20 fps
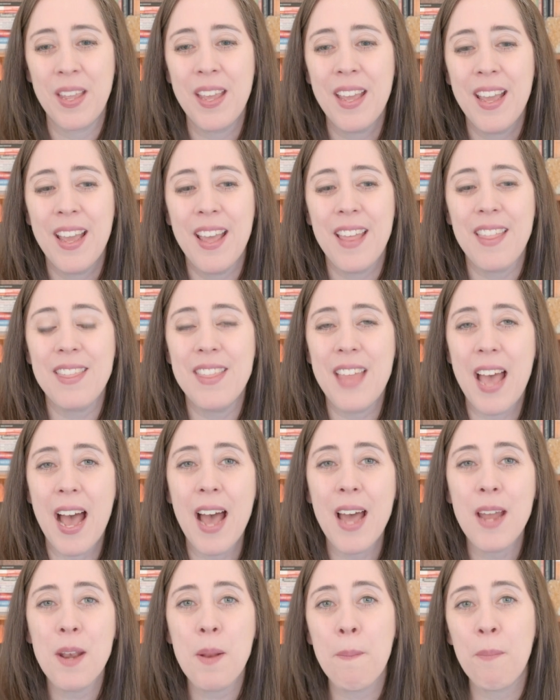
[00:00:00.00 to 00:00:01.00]

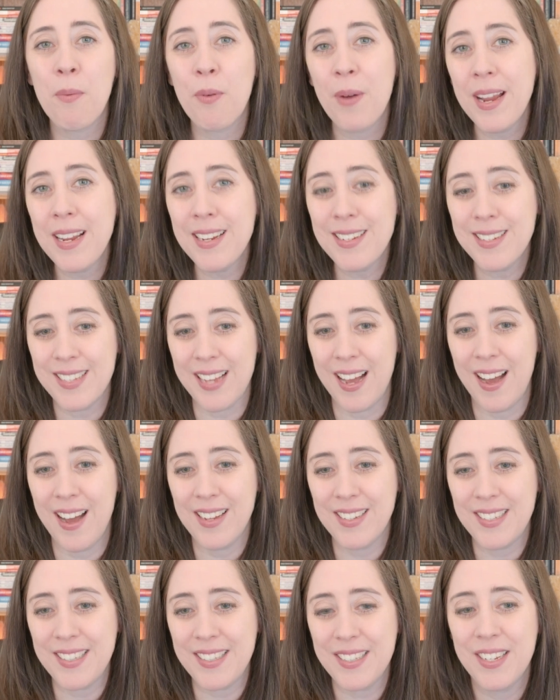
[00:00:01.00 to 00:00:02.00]
That brings
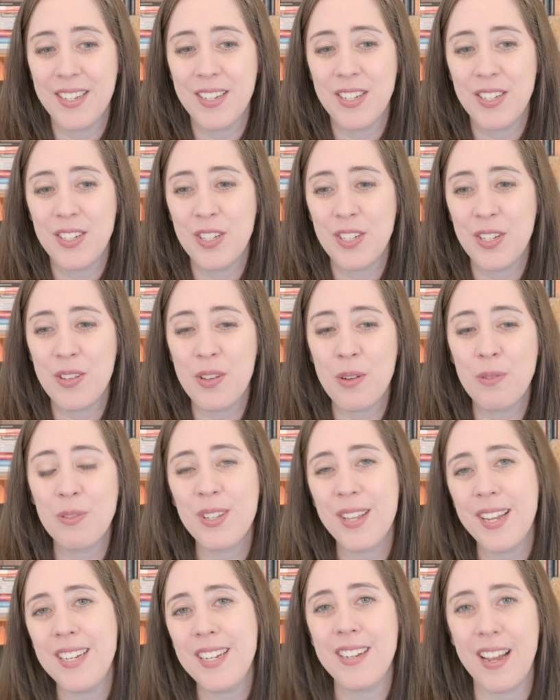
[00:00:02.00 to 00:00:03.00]
us to those
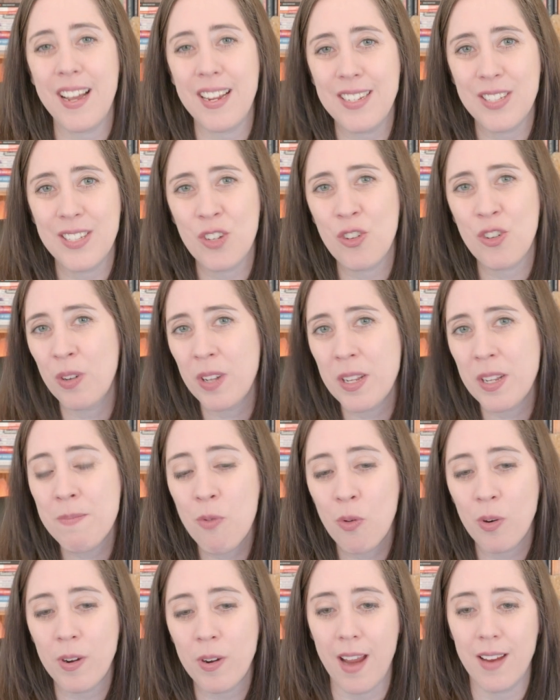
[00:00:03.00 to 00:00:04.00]
late nights and early
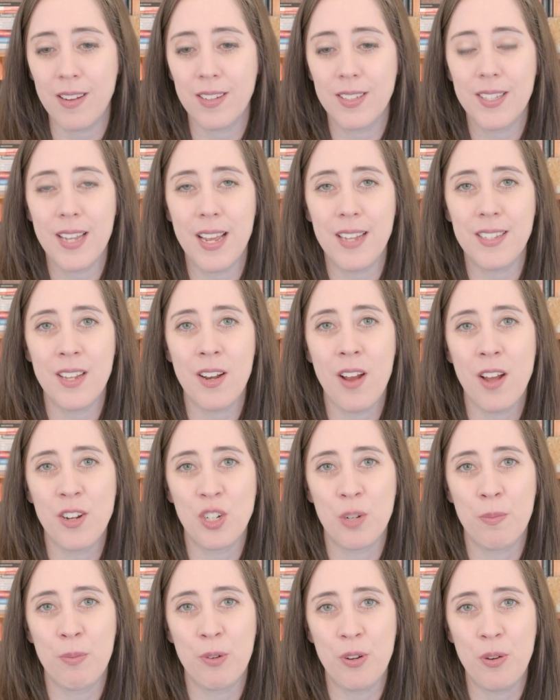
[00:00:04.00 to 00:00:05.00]
mornings as an
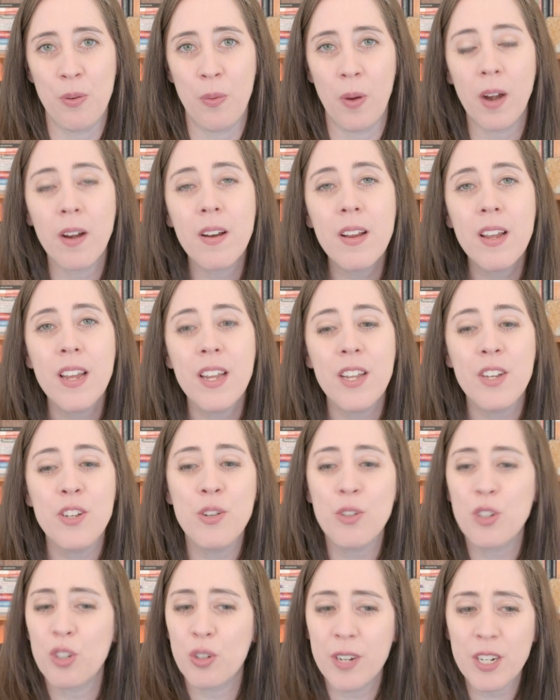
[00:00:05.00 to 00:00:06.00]
entrepreneur.
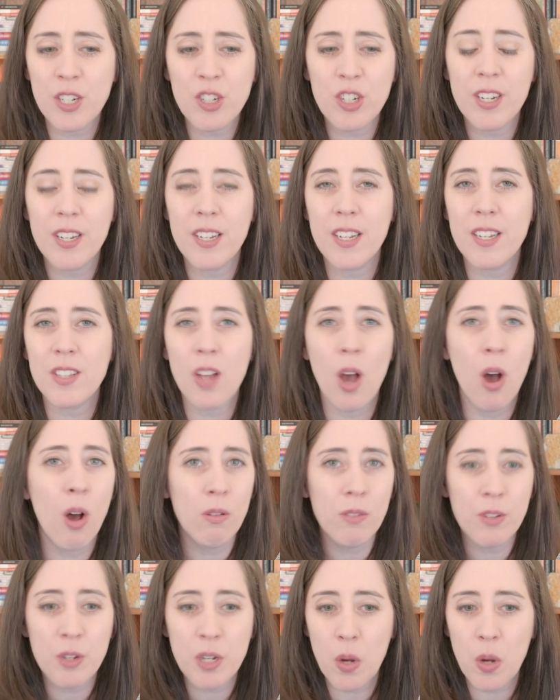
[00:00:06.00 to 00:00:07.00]
Nutrition is
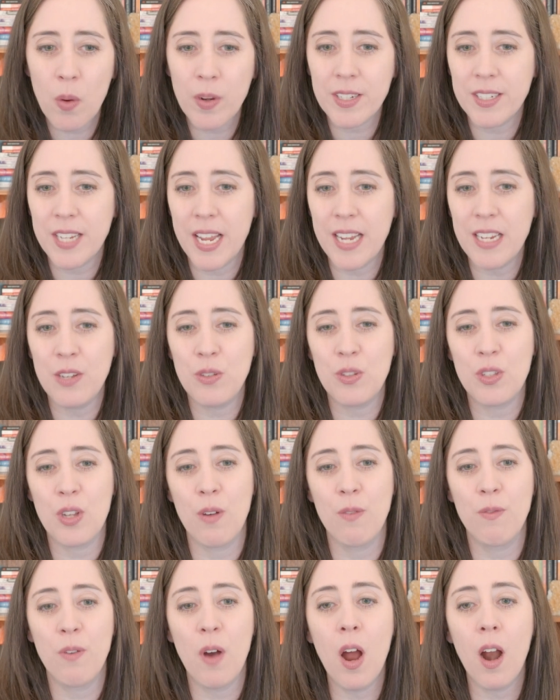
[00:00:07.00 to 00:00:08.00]
only going to take you so
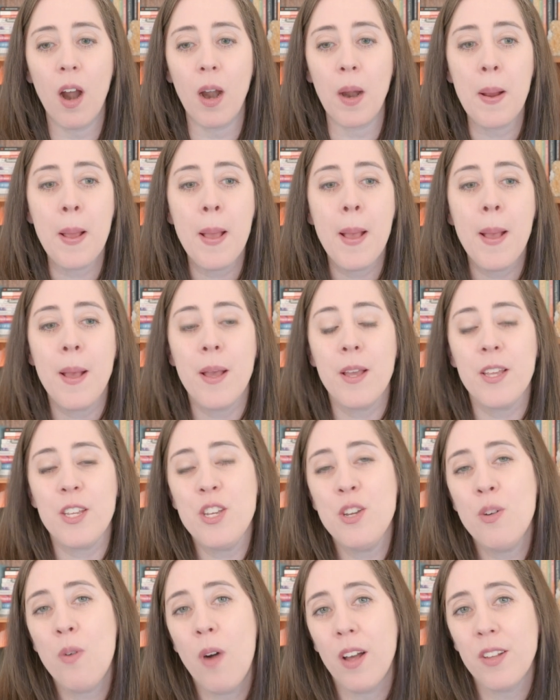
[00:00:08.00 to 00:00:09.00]
far.
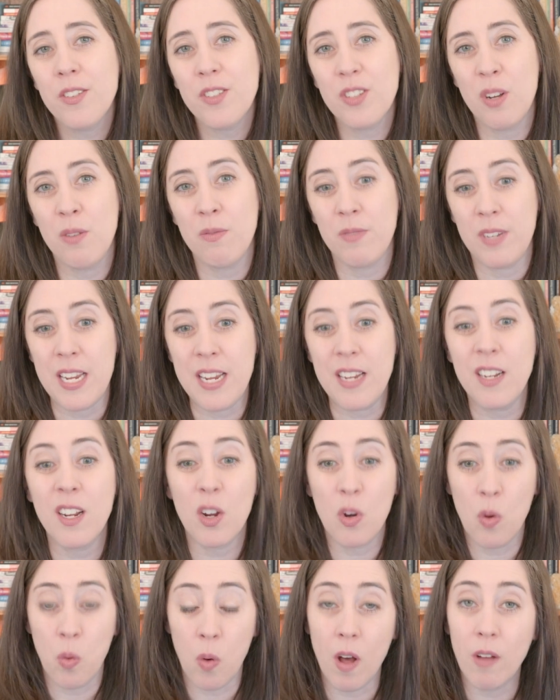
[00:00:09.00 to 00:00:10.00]
You also need
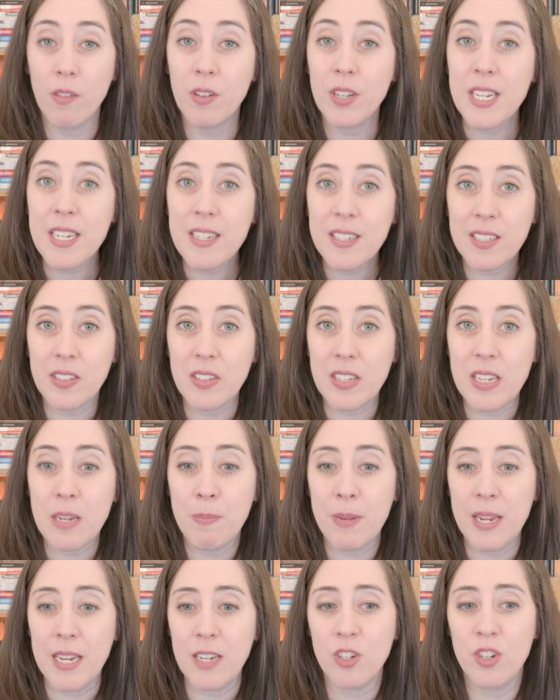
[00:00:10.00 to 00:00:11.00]
quality sleep
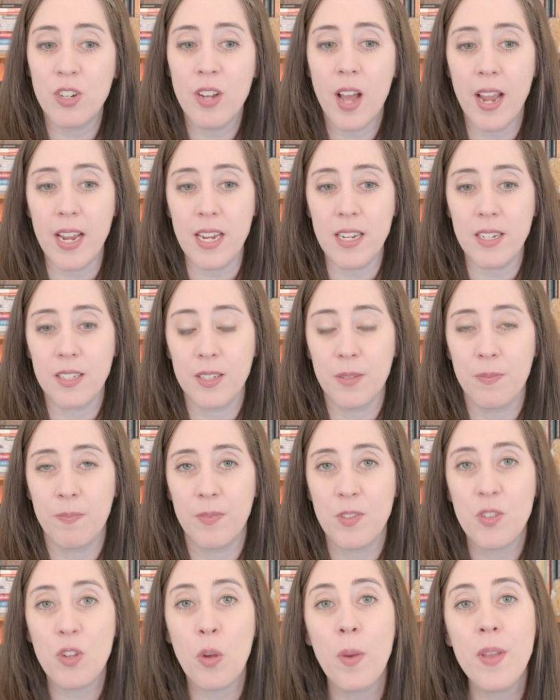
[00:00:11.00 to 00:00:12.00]
each night.
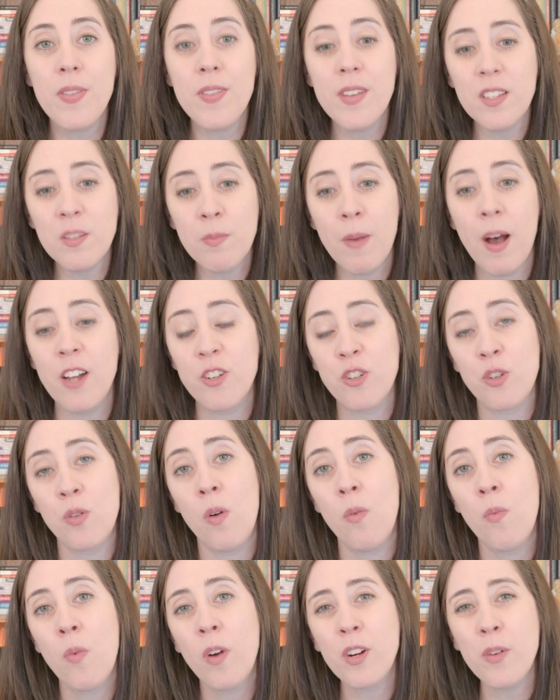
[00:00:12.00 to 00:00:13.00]
So in this
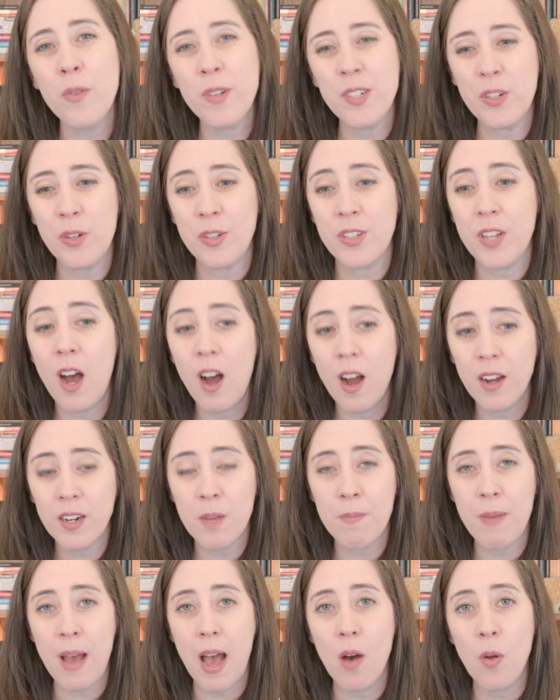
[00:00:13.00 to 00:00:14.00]
module, we're going to talk
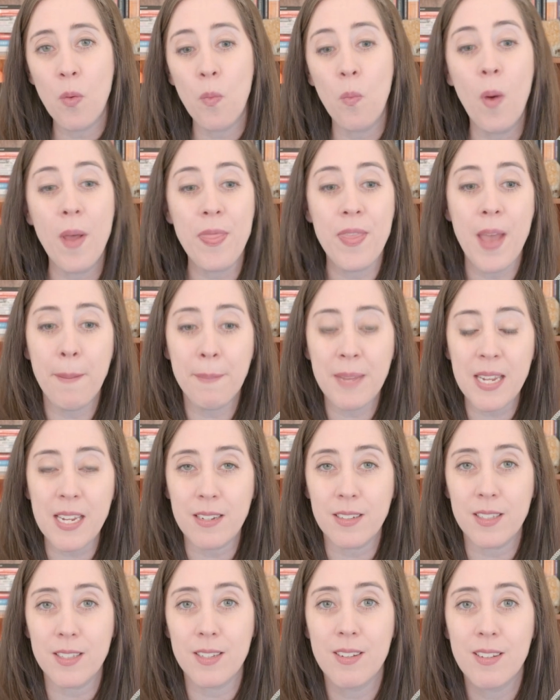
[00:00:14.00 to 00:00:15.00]
about what that
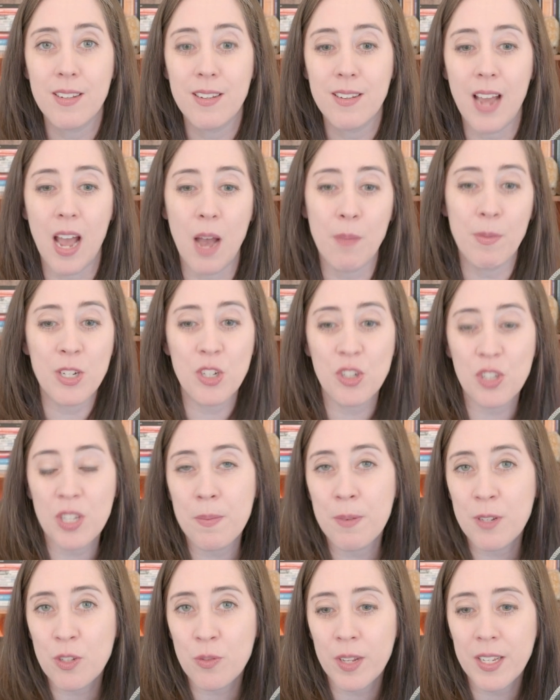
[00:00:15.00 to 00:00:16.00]
means, how much sleep
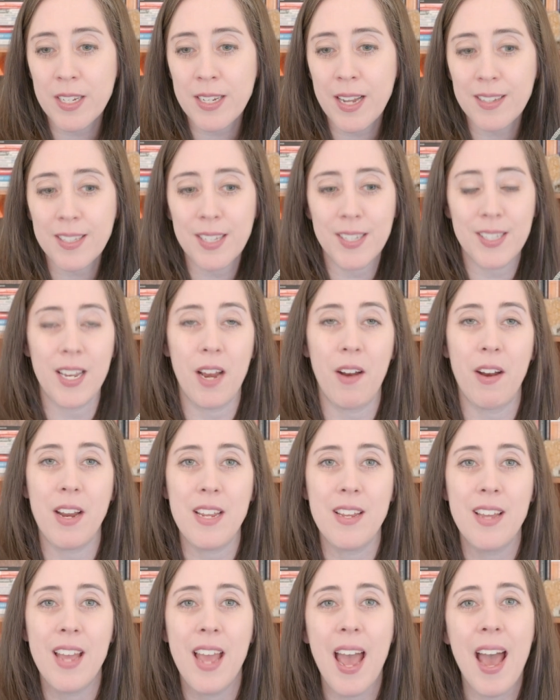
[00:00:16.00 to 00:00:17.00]
is really necessary,
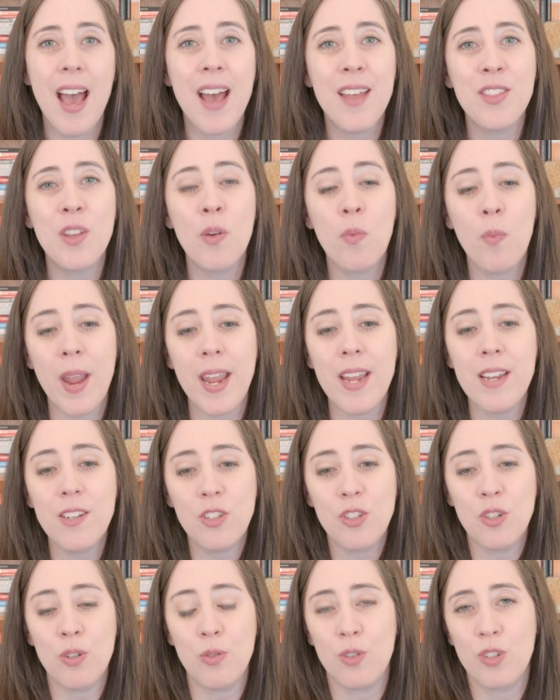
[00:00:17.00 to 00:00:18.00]
and the ways
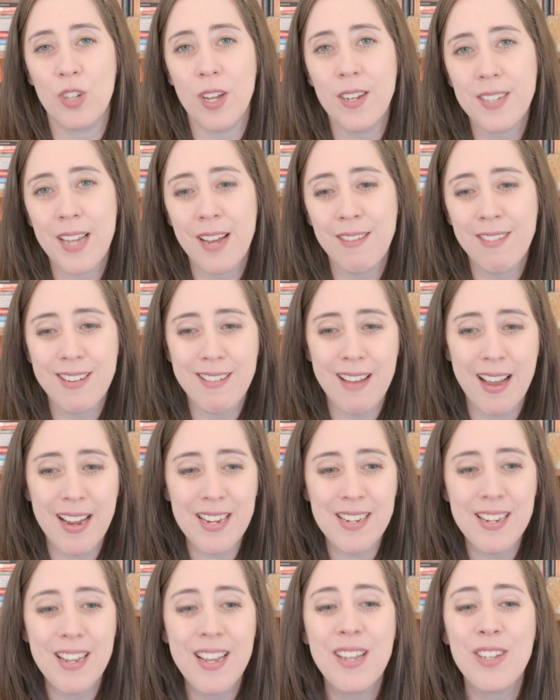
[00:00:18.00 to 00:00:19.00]
to shut down at
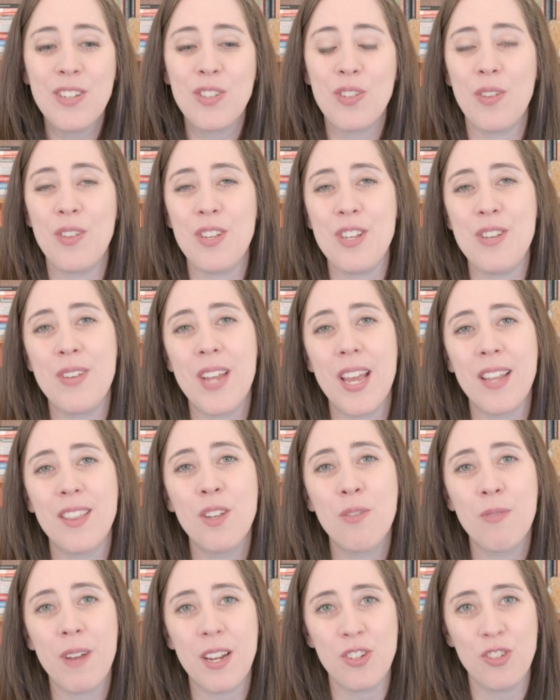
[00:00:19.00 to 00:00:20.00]
night so that you get the
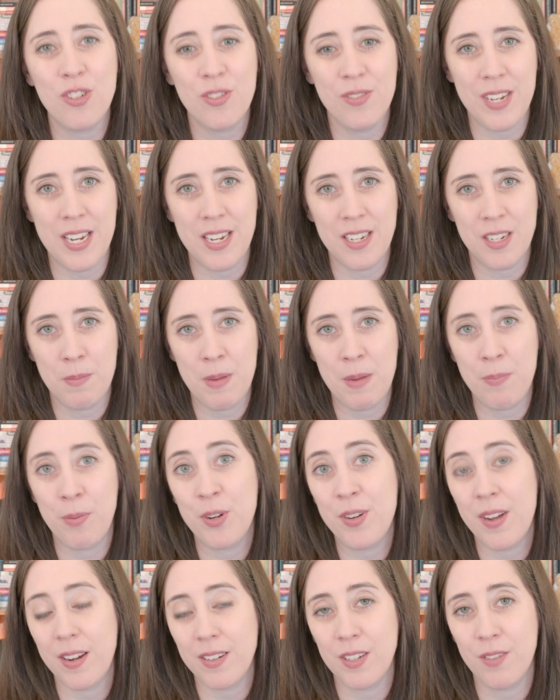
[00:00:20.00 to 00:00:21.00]
rest you need to be
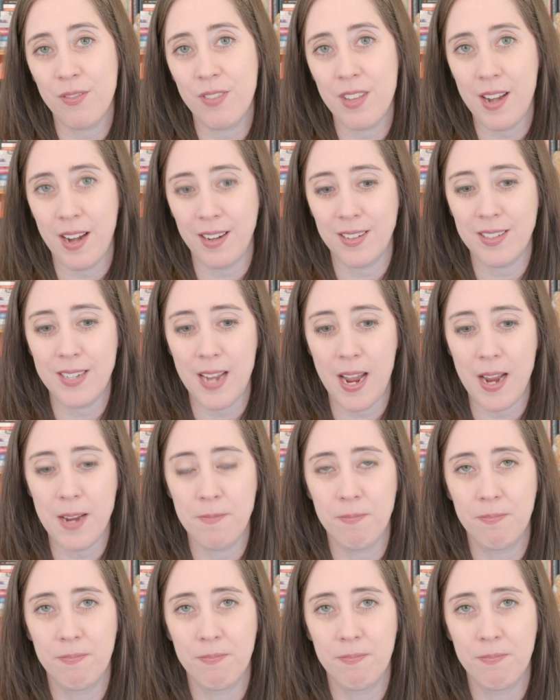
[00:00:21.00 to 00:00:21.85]
productive the next day.